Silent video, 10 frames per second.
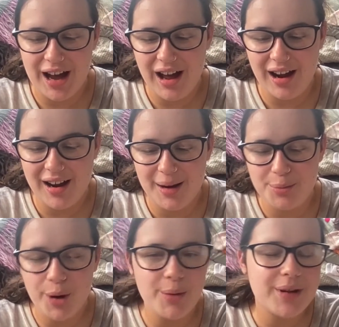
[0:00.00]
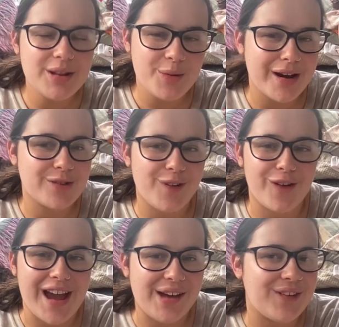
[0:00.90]
I am probably the worst vlogger
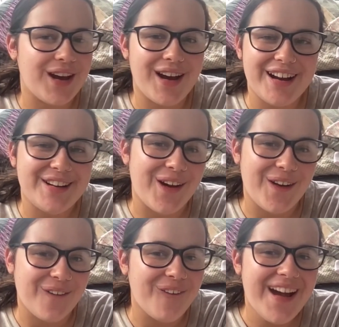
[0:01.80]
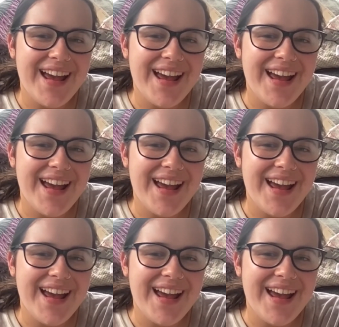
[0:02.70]
ever, I know.